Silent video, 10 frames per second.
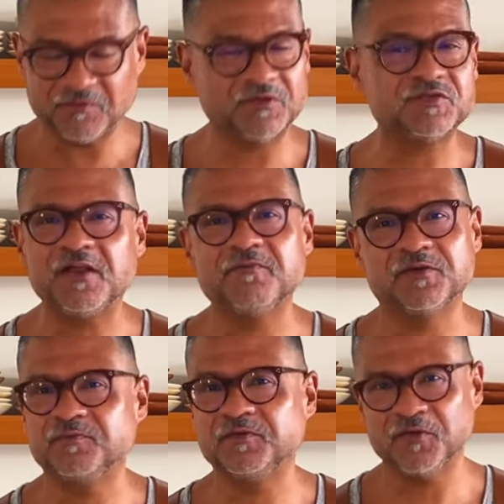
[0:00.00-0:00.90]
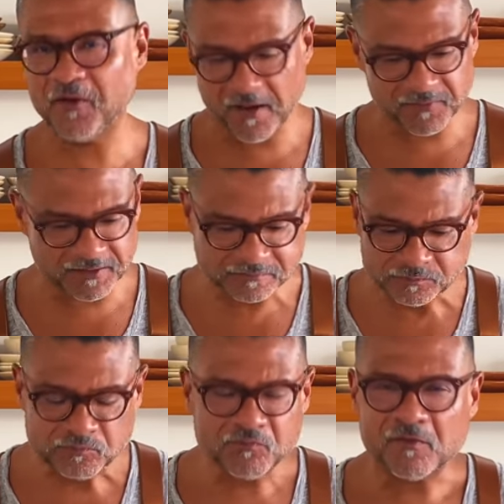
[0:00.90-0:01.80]
the salad makes me so happy.
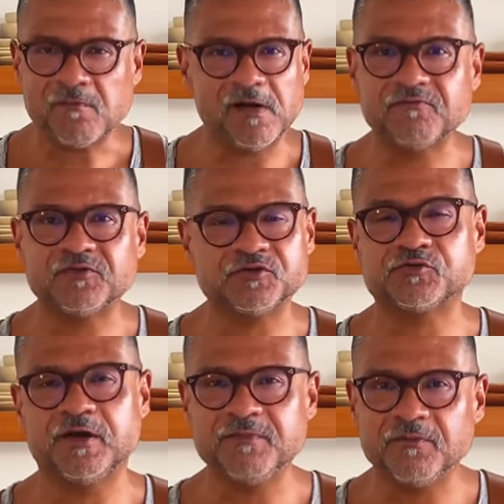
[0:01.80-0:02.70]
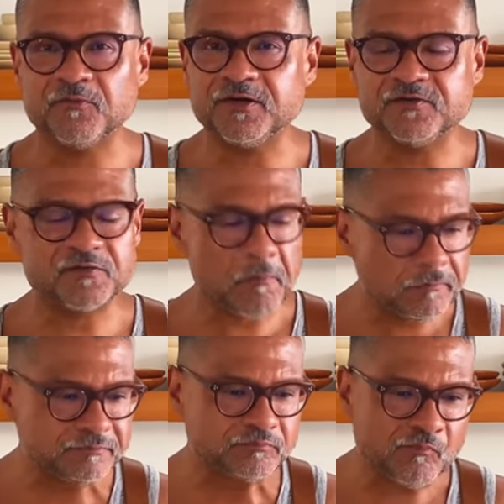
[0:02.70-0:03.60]
I have such great memories.
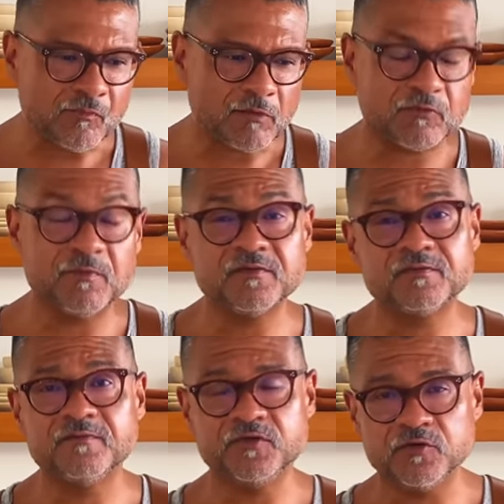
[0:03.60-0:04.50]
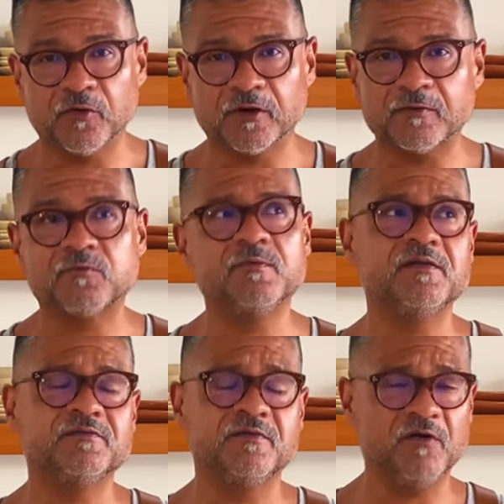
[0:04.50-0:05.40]
Reminds me of New York,
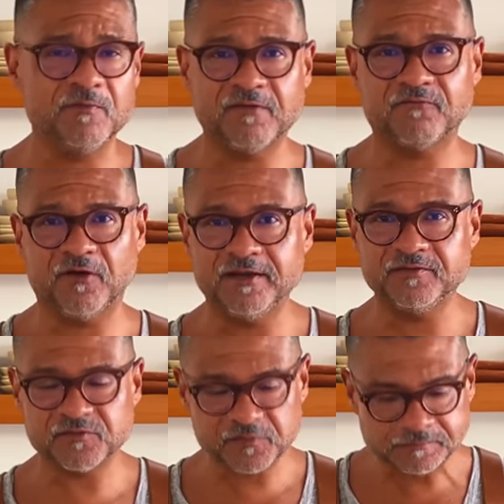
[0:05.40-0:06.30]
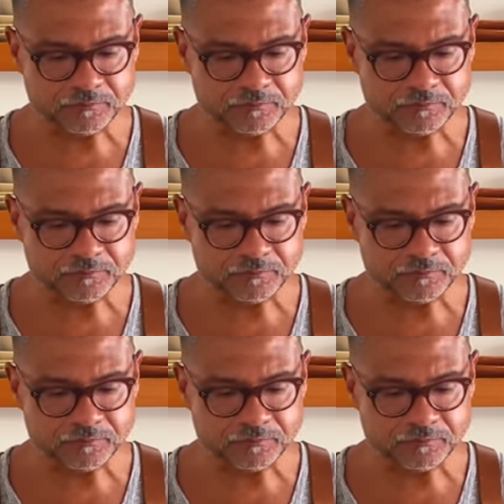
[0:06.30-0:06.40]
reminds me of all my friends.